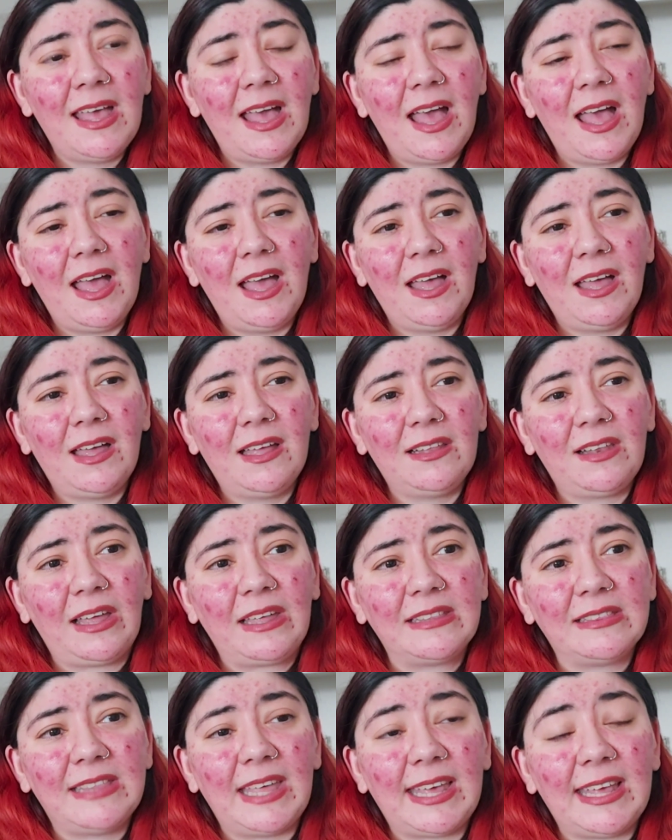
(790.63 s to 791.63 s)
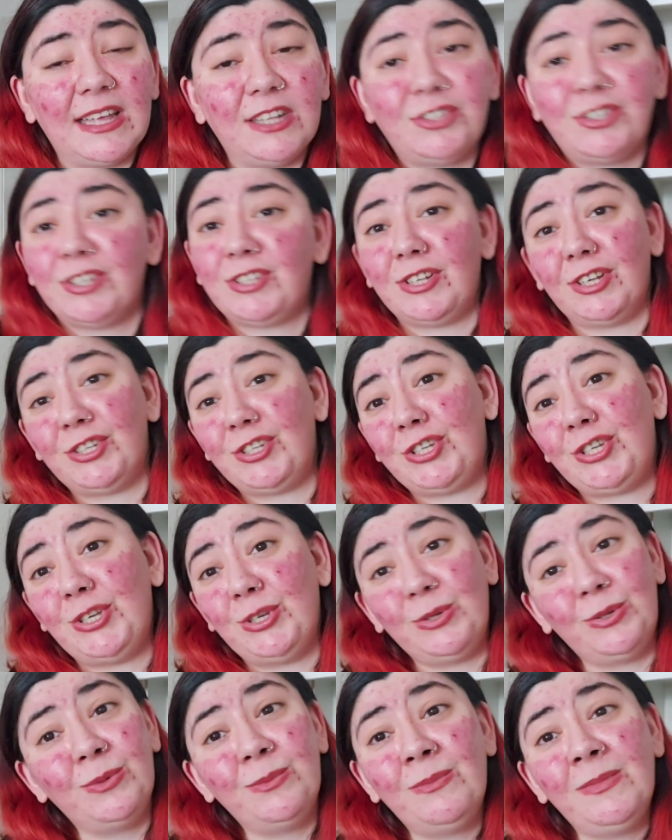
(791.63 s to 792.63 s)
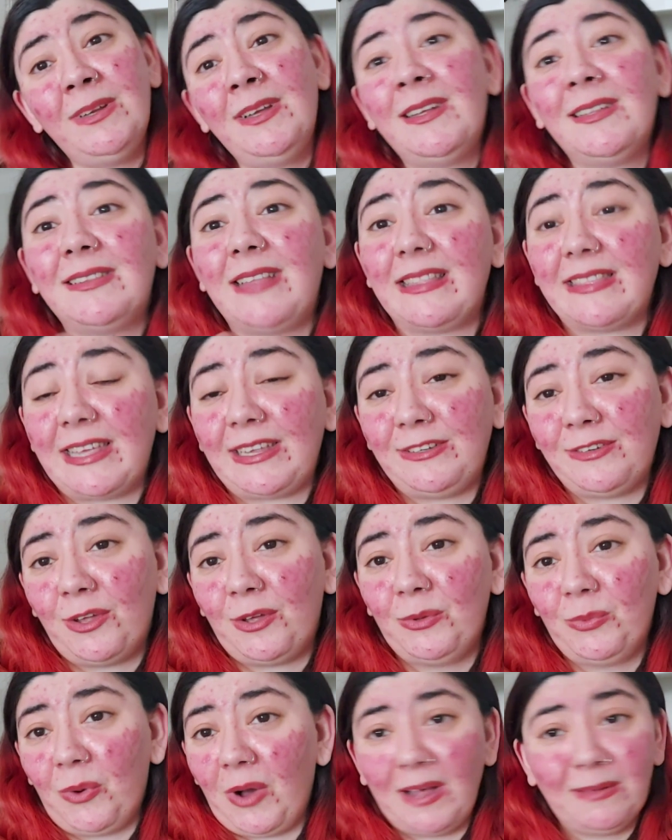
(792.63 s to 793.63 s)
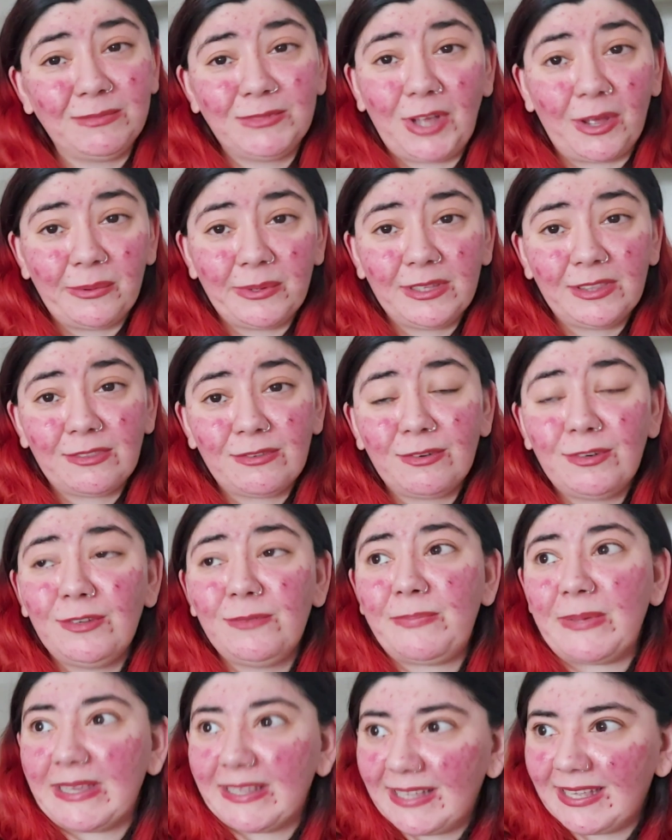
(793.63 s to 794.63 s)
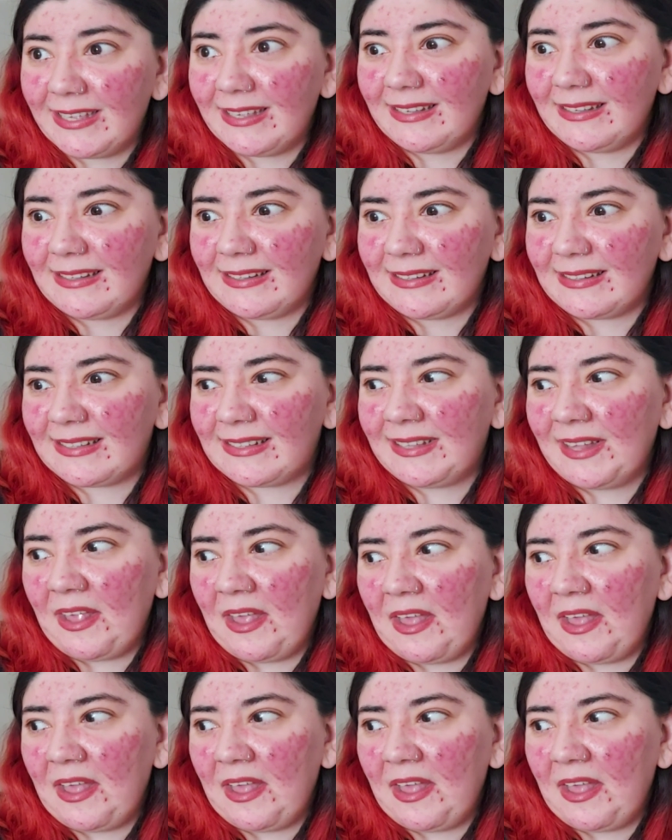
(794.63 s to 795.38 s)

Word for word: like they just assume that they know what I'm going through because